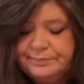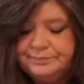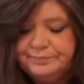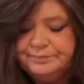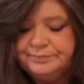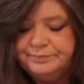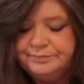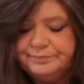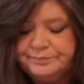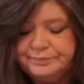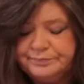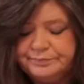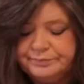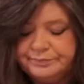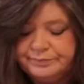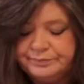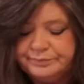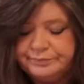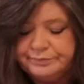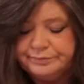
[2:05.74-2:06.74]

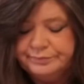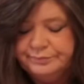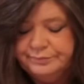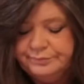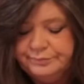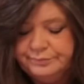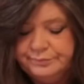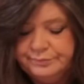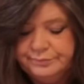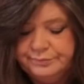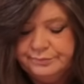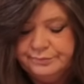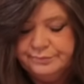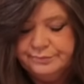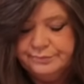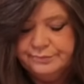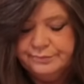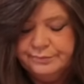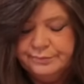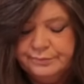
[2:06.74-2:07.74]

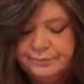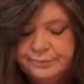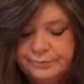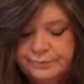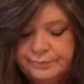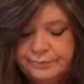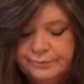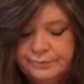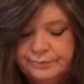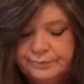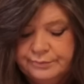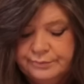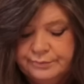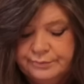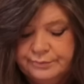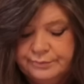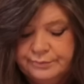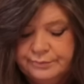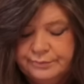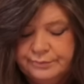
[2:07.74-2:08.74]

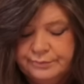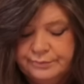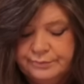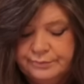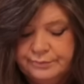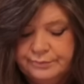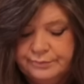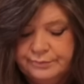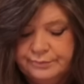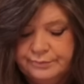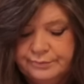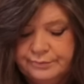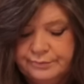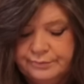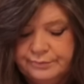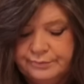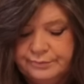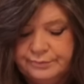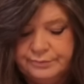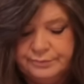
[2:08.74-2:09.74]

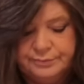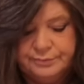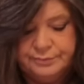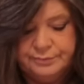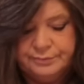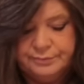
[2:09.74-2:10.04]
Nobody speaks.